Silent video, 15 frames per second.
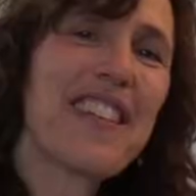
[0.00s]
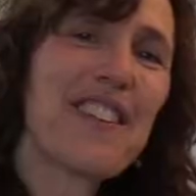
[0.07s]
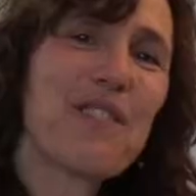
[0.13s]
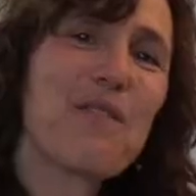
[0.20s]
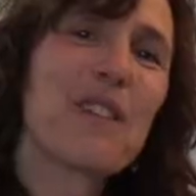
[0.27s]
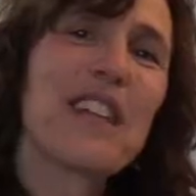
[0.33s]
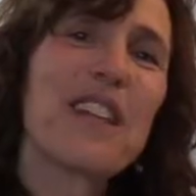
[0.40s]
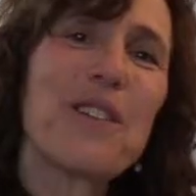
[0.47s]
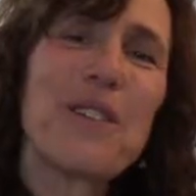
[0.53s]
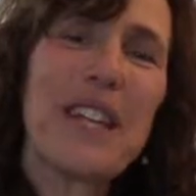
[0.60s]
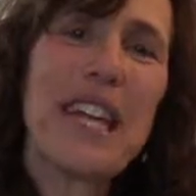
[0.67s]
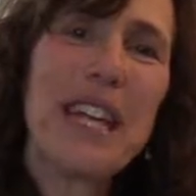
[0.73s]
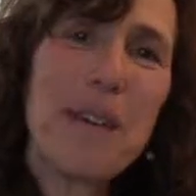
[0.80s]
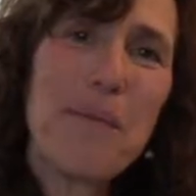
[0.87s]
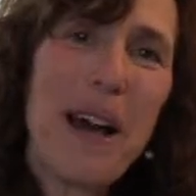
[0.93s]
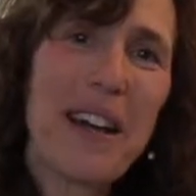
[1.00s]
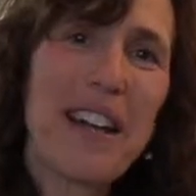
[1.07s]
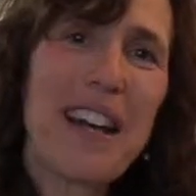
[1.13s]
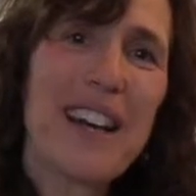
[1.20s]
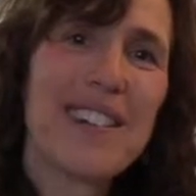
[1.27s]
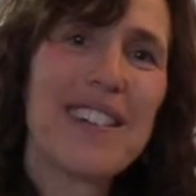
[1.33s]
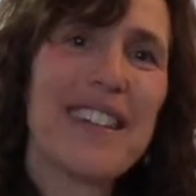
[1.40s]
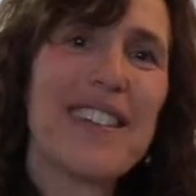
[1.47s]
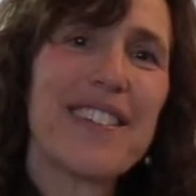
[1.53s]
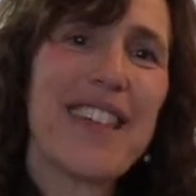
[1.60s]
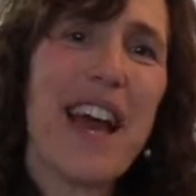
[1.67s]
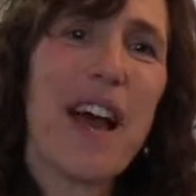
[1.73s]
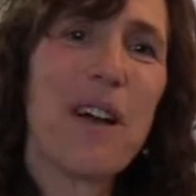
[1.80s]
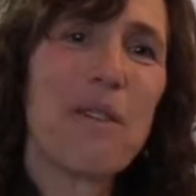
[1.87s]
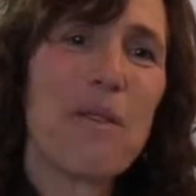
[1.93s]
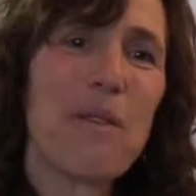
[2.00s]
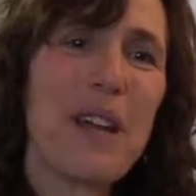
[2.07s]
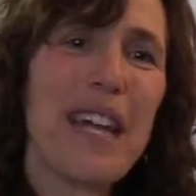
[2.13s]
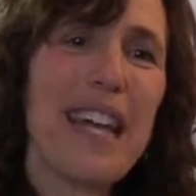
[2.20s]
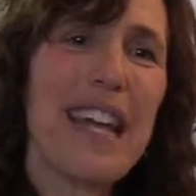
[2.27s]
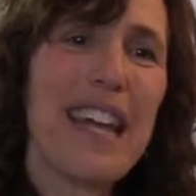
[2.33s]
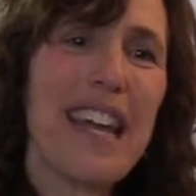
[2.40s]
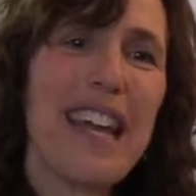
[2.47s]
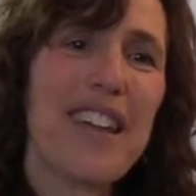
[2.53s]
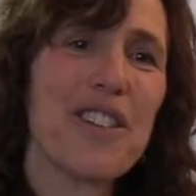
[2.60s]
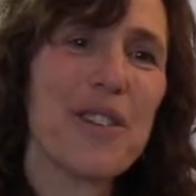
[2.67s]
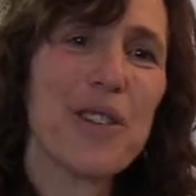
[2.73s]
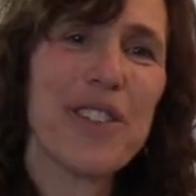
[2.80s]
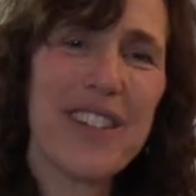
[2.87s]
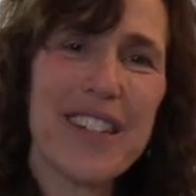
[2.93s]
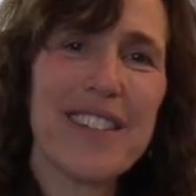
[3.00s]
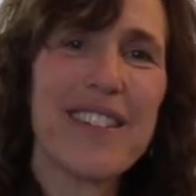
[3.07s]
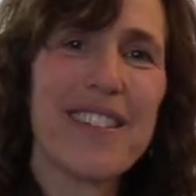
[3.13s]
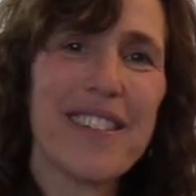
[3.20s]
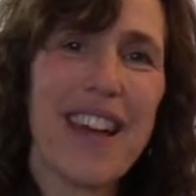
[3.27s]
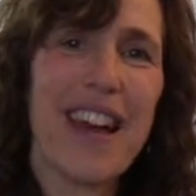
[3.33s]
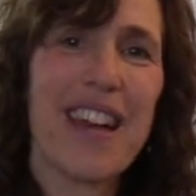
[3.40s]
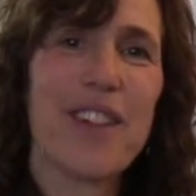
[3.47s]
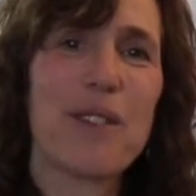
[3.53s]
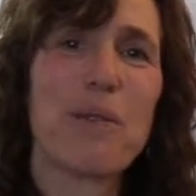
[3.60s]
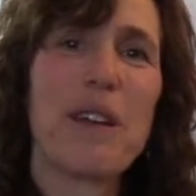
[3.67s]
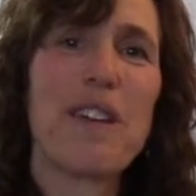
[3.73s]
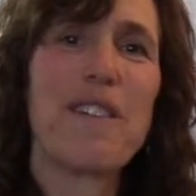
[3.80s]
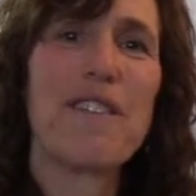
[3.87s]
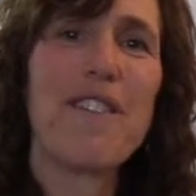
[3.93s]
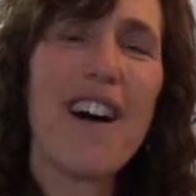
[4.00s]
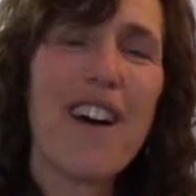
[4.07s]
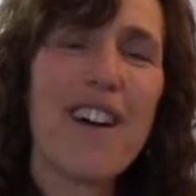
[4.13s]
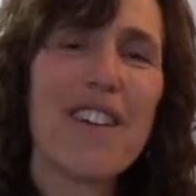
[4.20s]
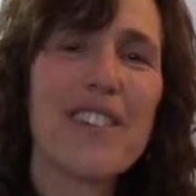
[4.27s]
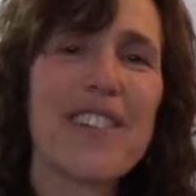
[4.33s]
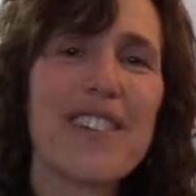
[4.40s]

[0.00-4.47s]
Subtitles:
that's really unique about us is that we do citizen science. We involve